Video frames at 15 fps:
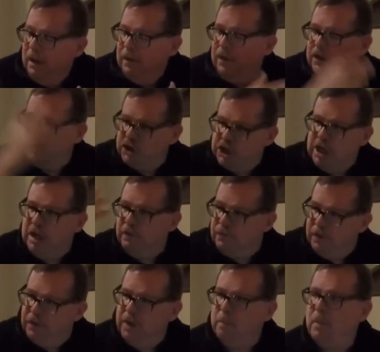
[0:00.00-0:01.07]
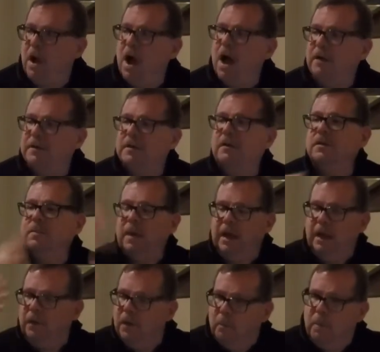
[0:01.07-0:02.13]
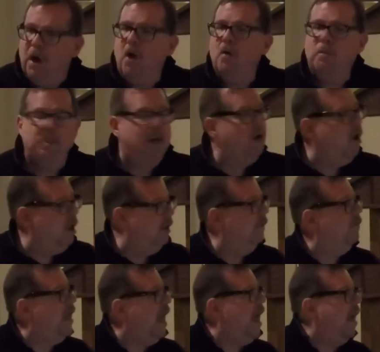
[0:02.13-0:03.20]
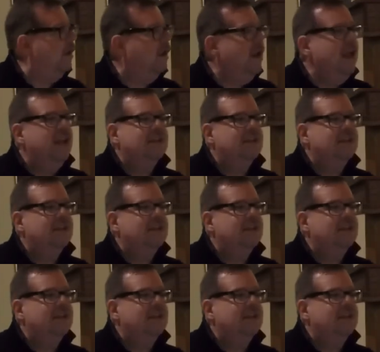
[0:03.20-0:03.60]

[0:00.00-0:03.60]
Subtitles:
the chief of the apostles, being the Pope and all of that.